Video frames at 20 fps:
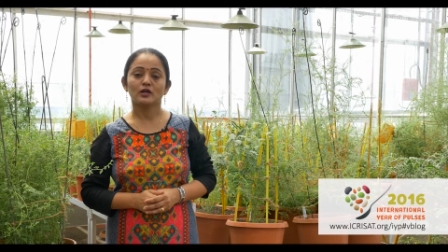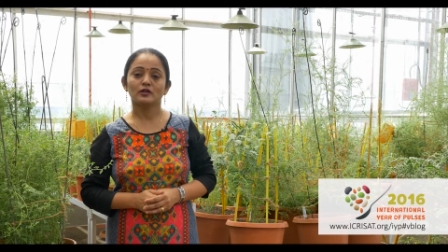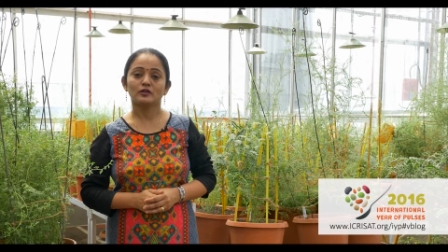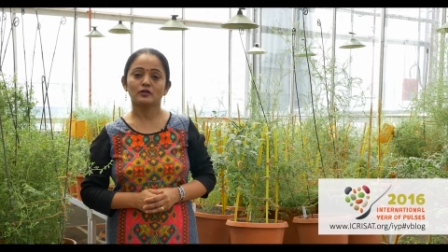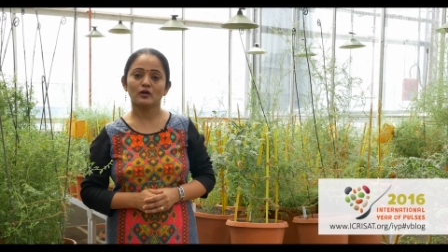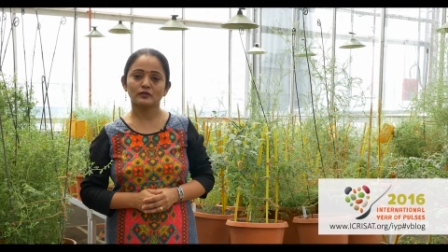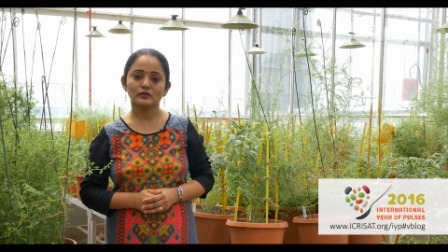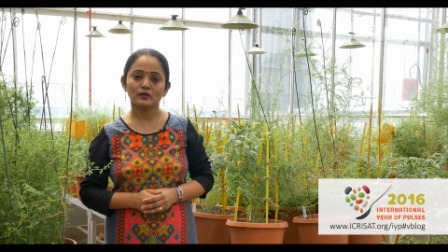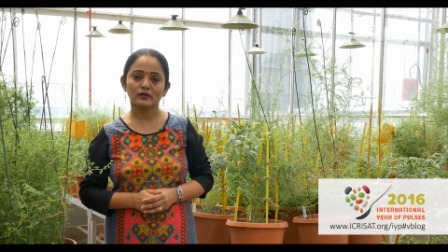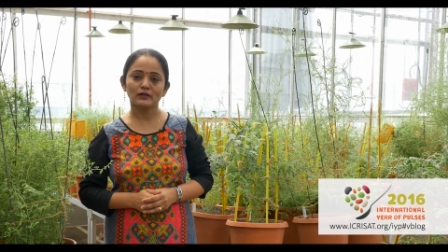
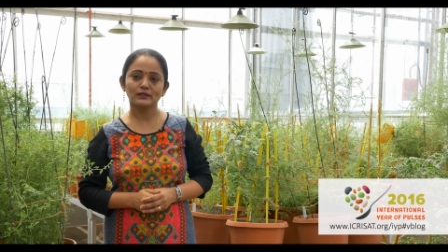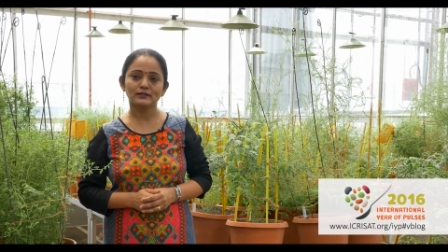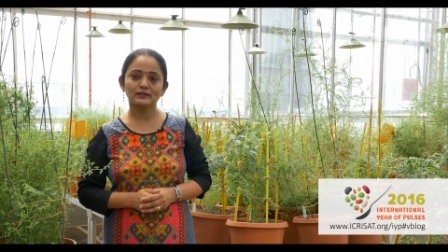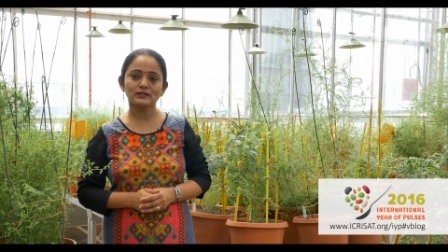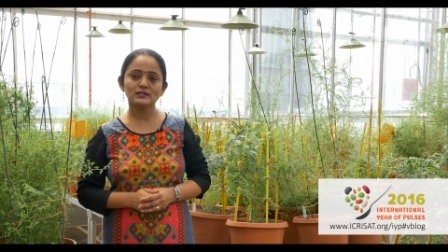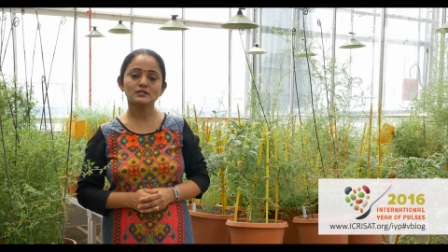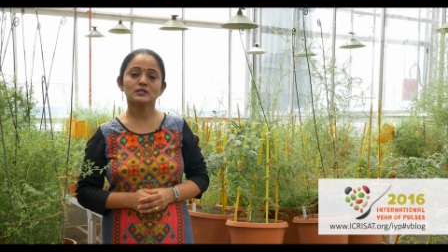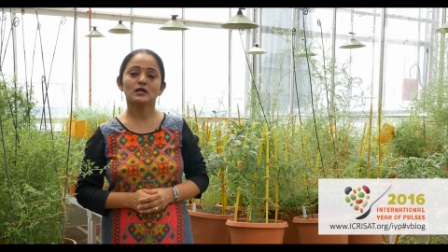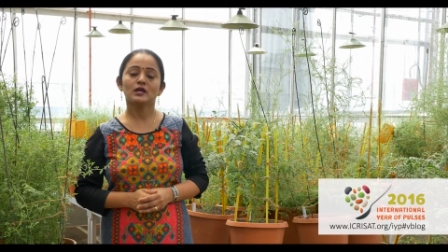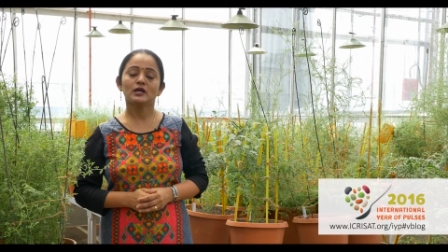Not only
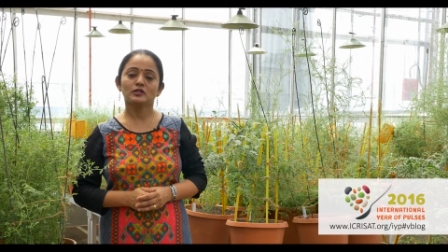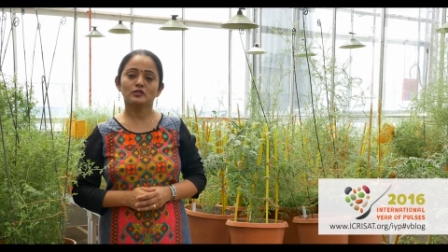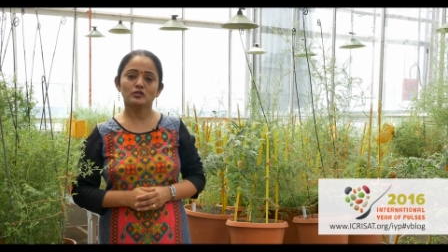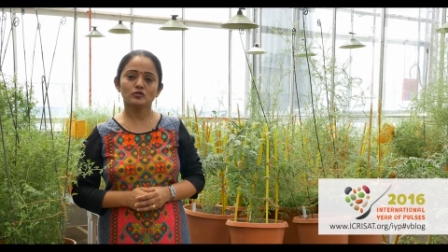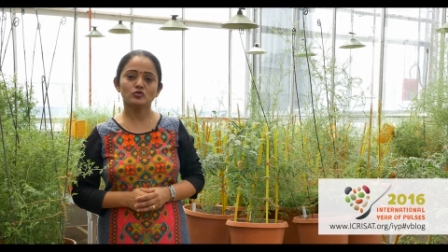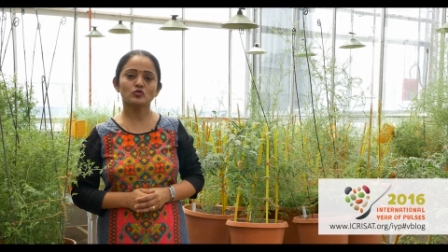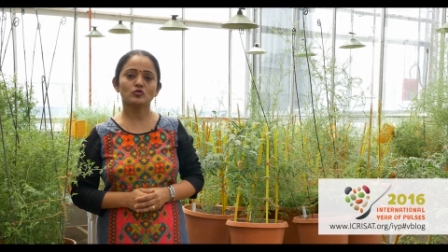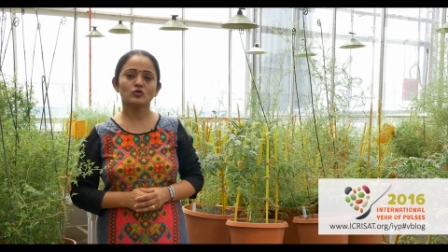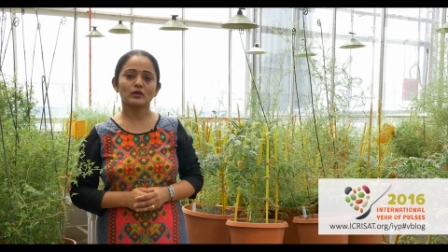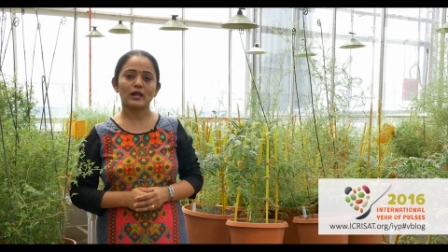this, due
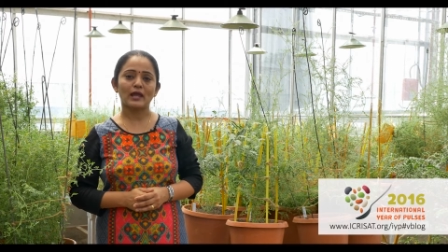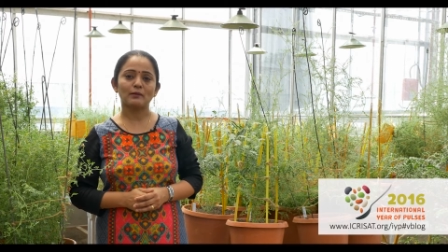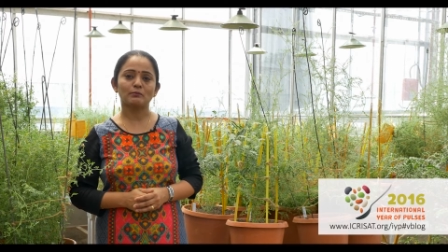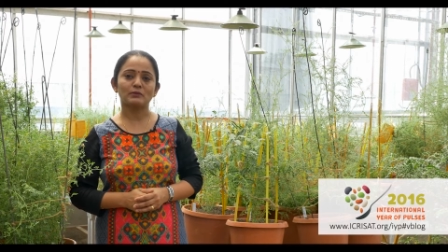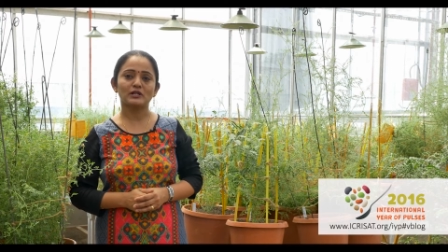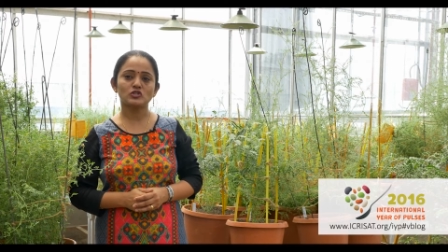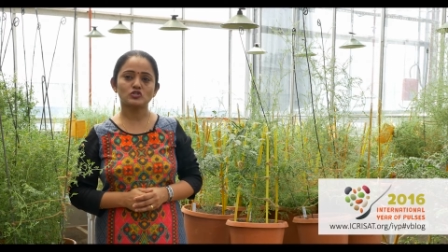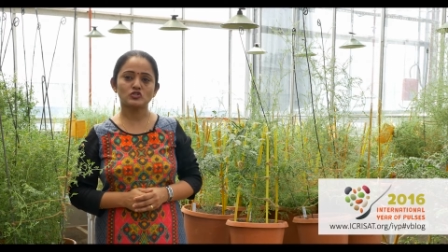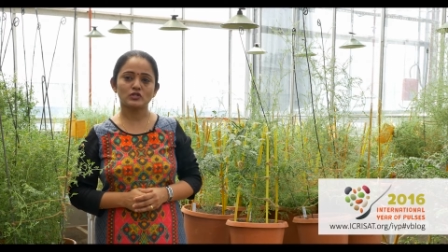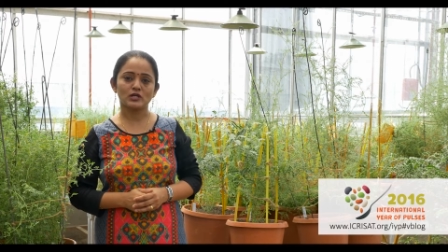to
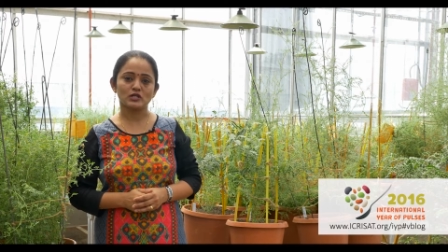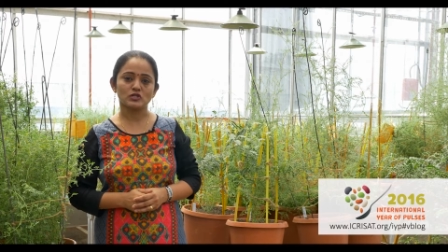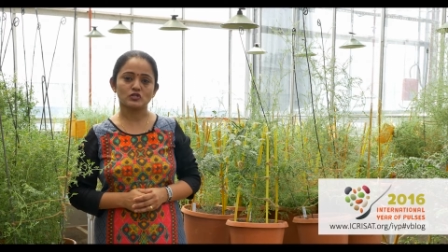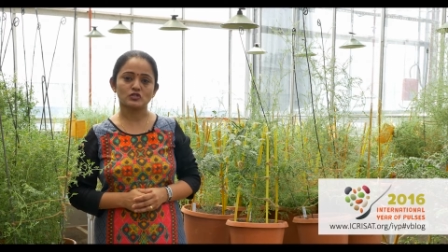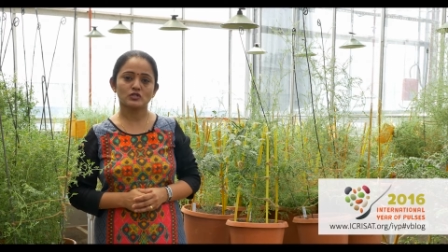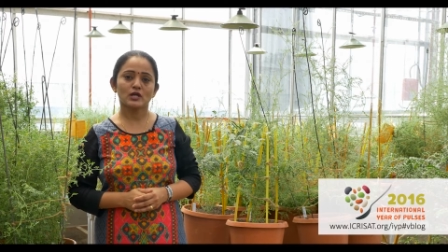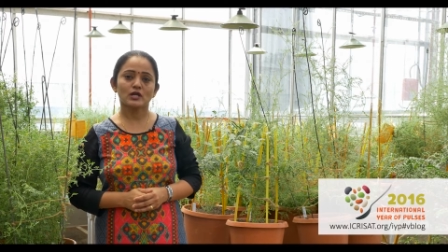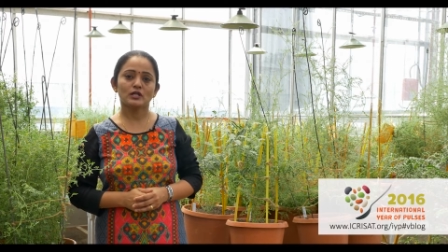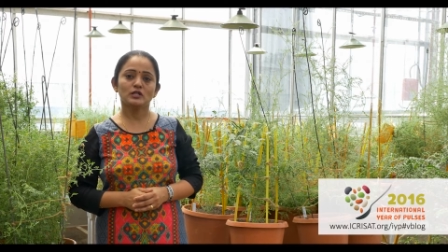climate change,